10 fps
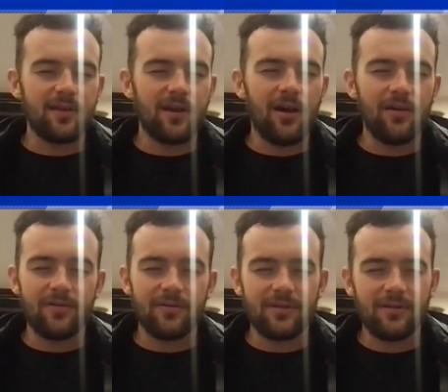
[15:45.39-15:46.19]

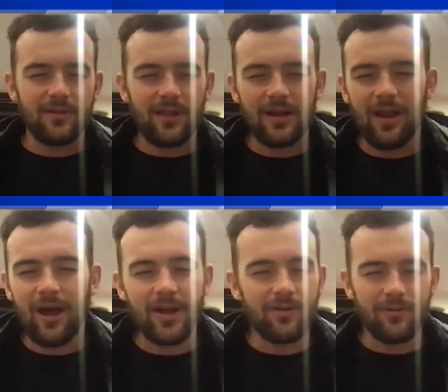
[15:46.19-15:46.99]
guys like
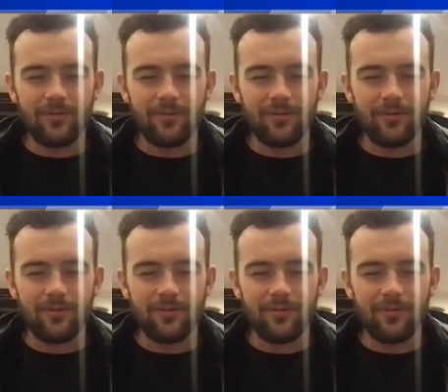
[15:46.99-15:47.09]
Lionel